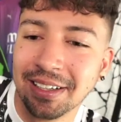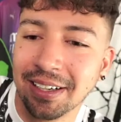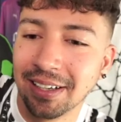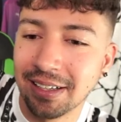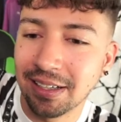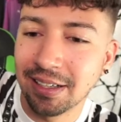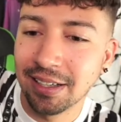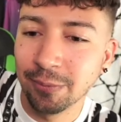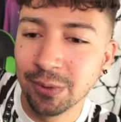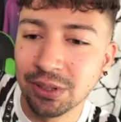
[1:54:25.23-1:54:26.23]
Oh,
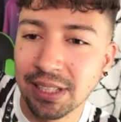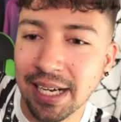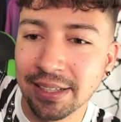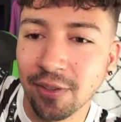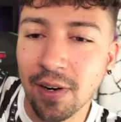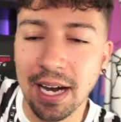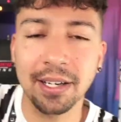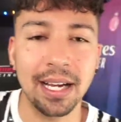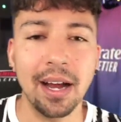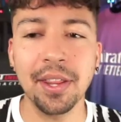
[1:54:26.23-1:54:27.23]
it will stain. All right,
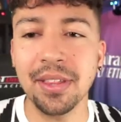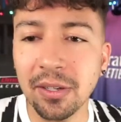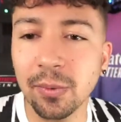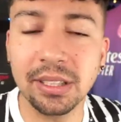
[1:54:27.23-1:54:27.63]
okay. I think we